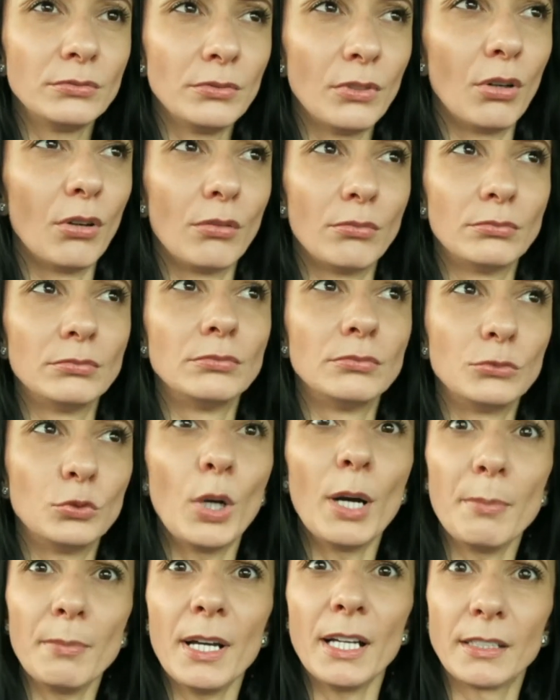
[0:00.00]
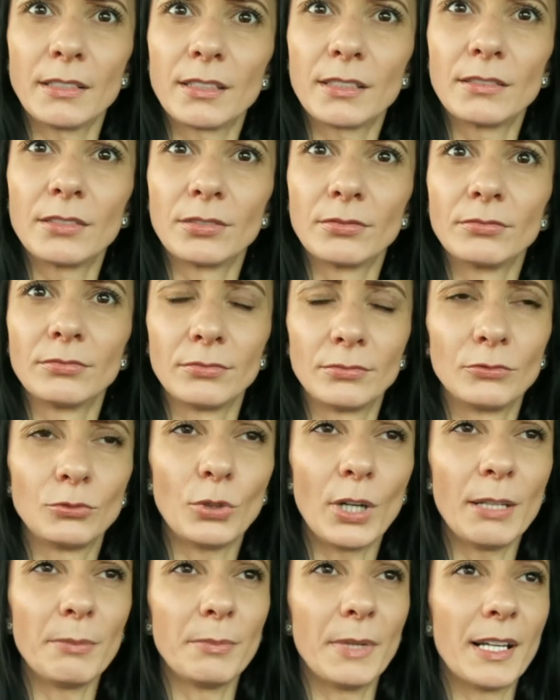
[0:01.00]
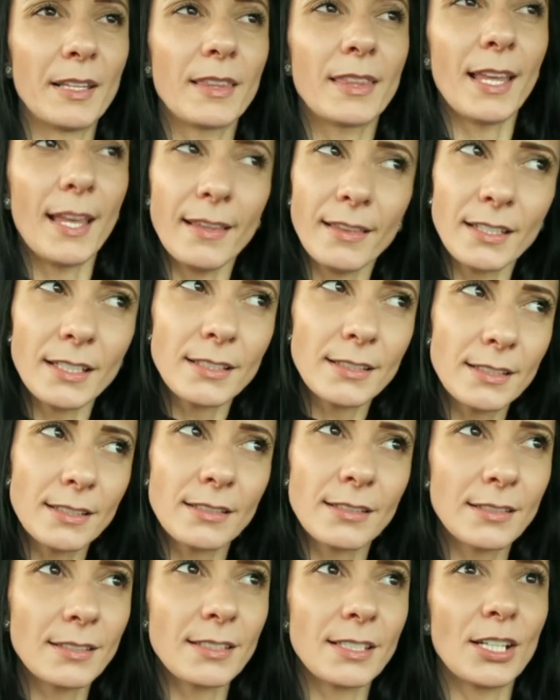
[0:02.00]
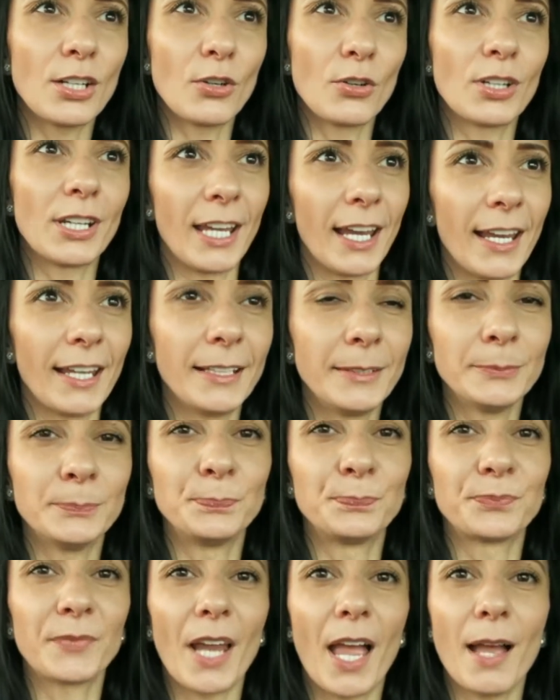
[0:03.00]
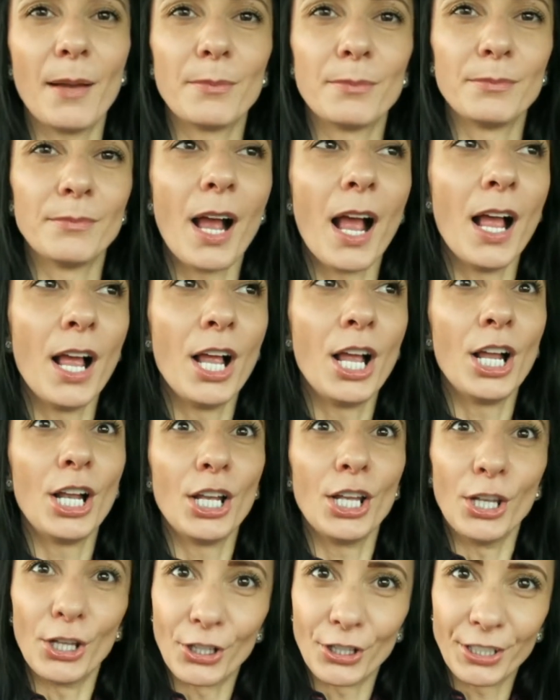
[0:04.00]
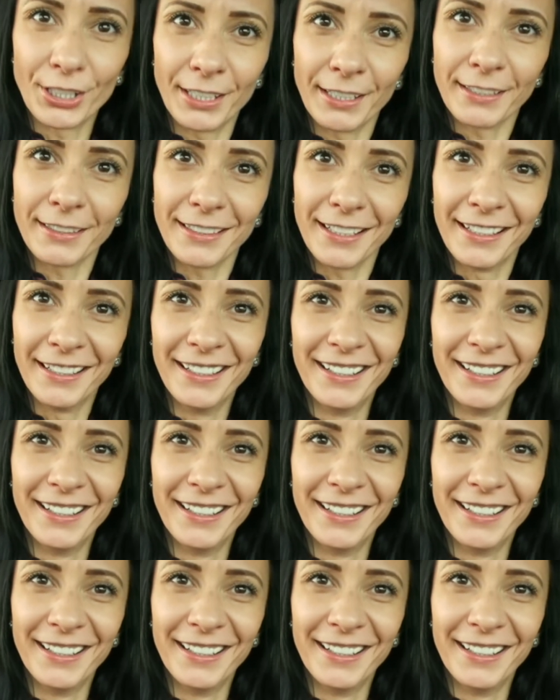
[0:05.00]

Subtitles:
No, one month, and it's still okay. I'm learning